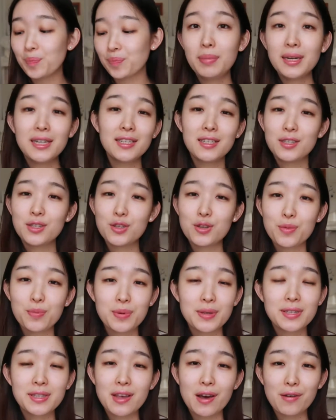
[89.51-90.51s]
but it's
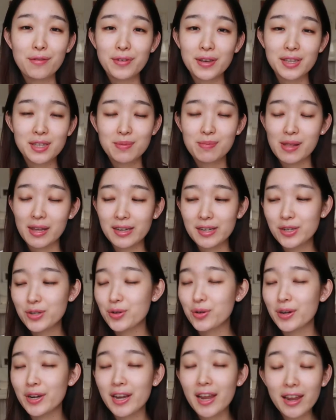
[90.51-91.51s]
super
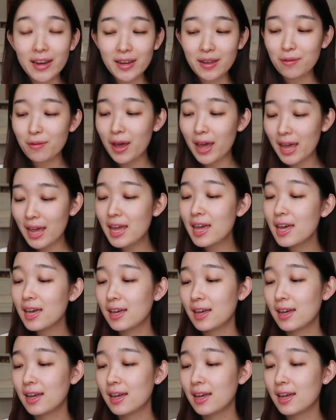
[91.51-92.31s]
self-explanatory anyway.